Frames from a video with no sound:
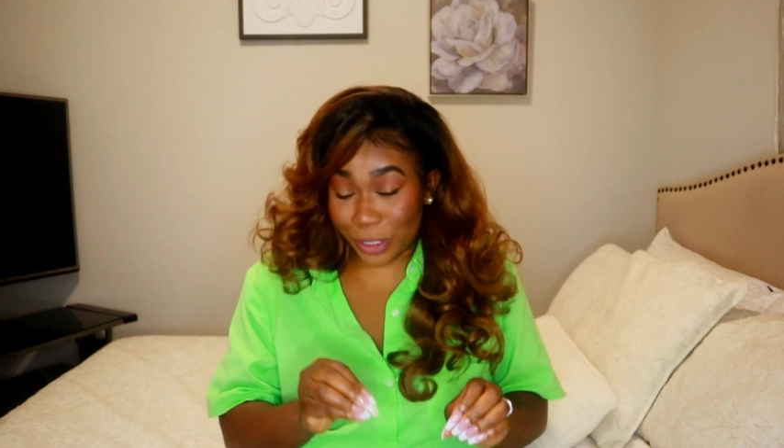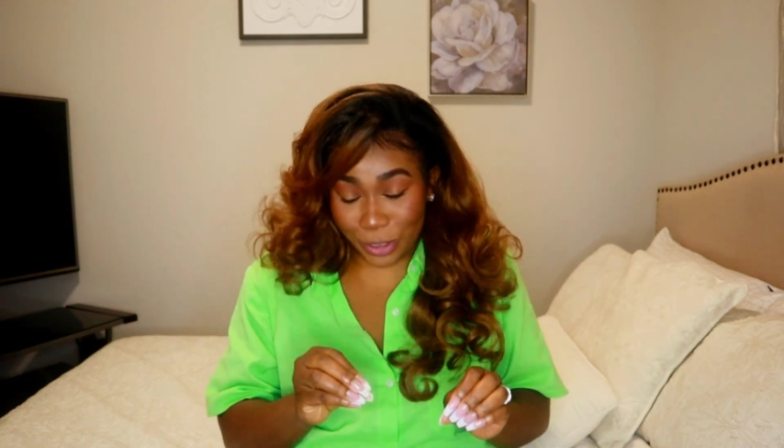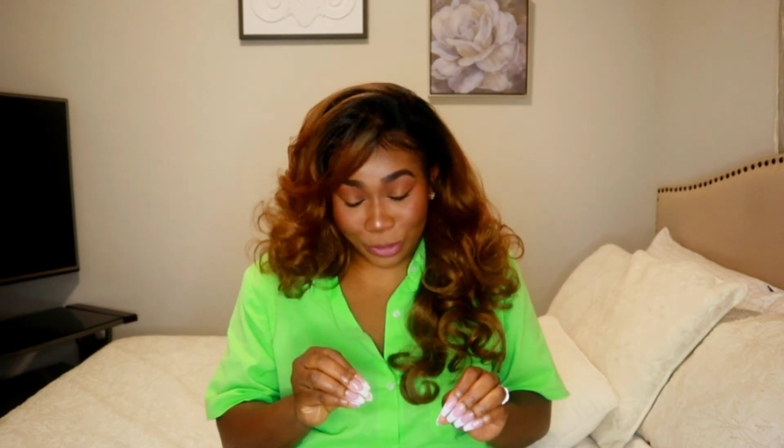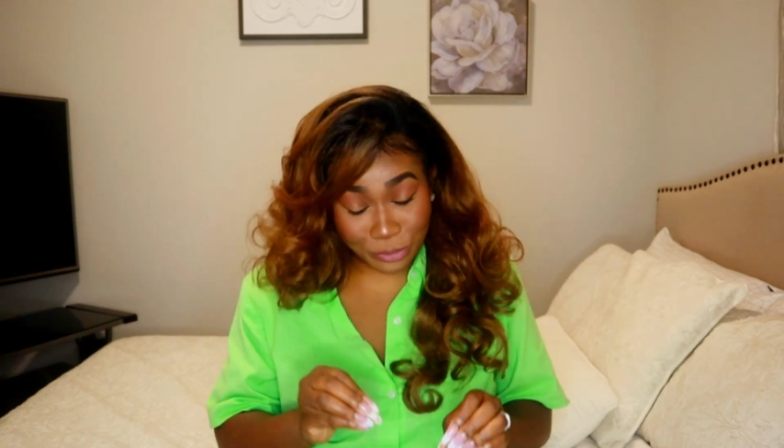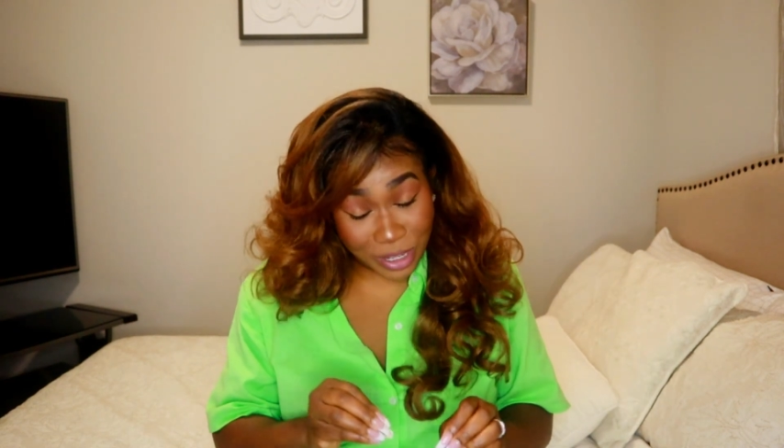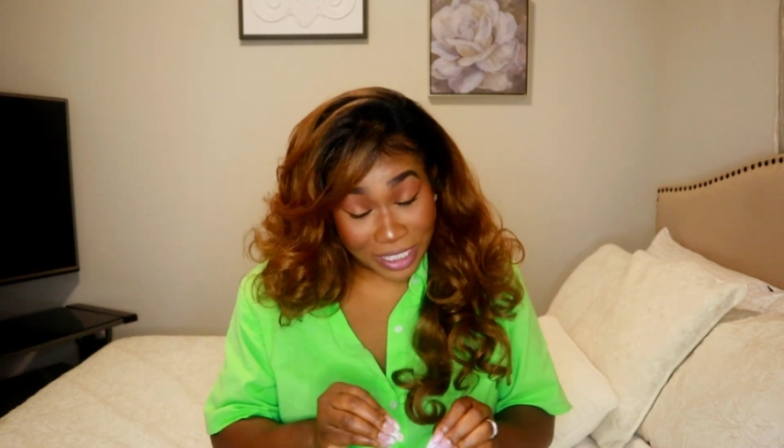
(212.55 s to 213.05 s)

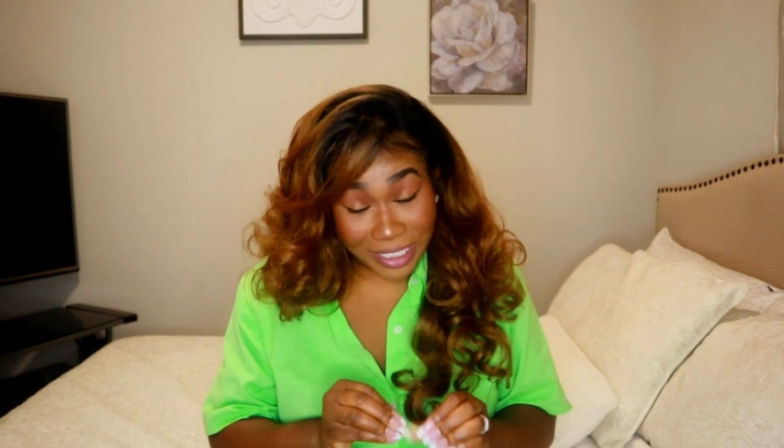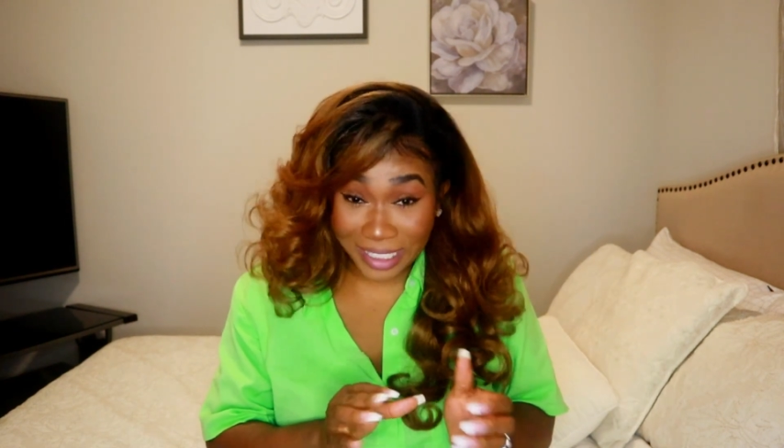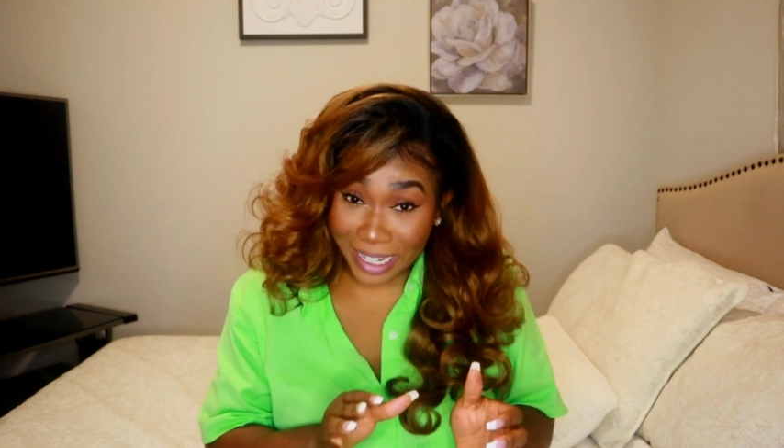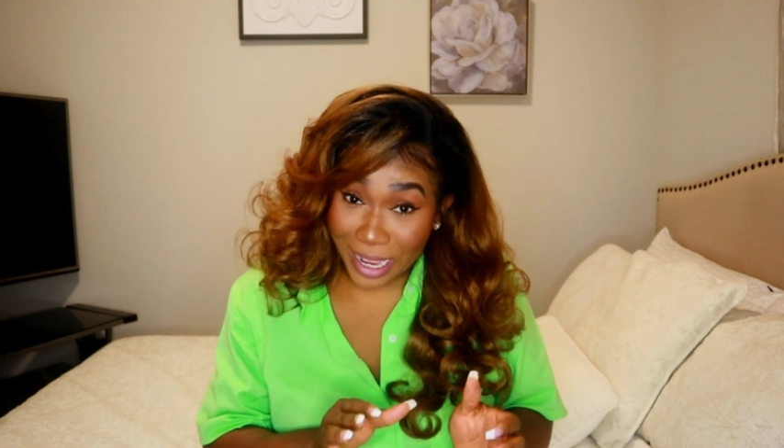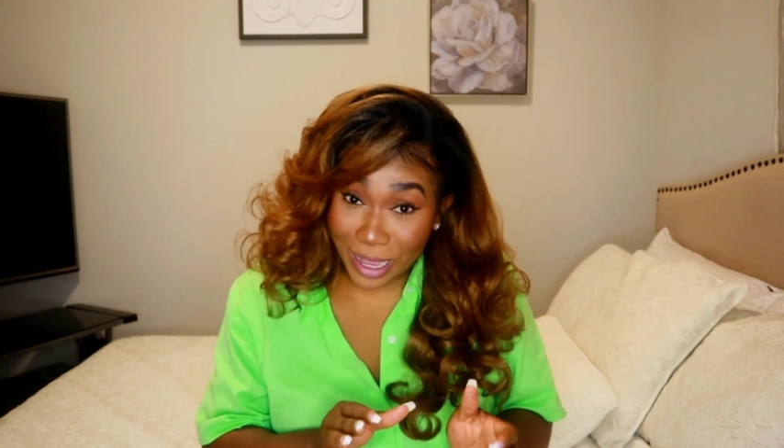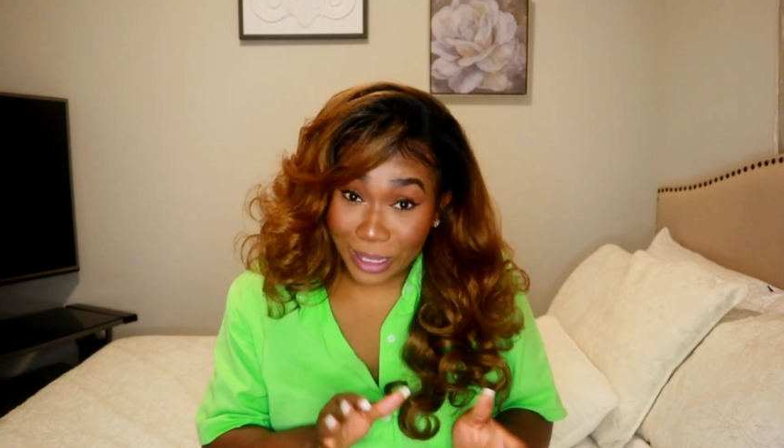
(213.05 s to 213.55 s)
too much,
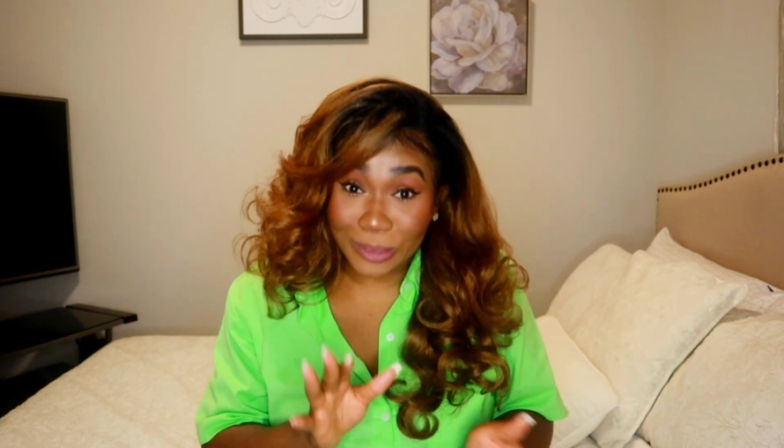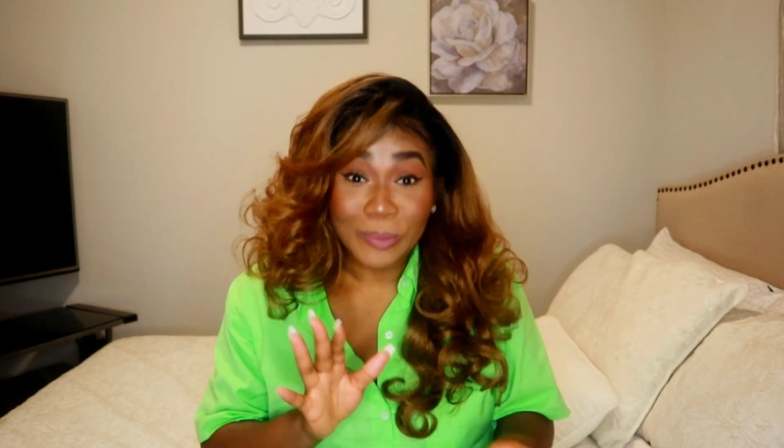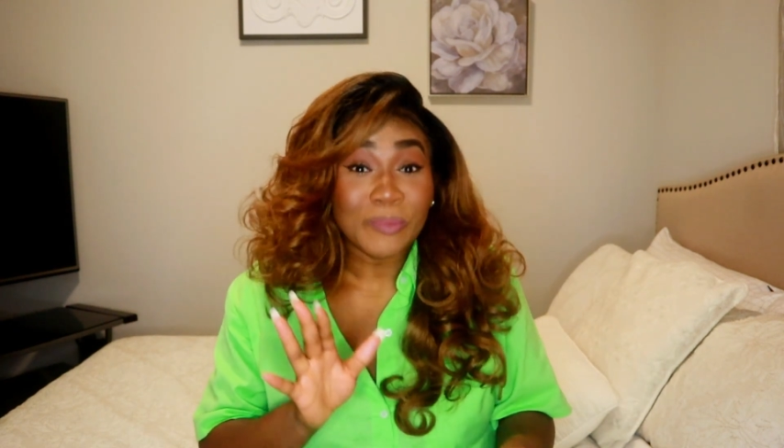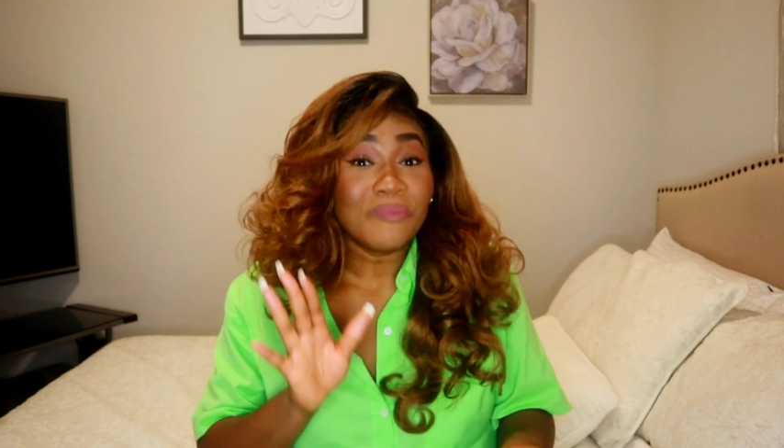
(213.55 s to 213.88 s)
child.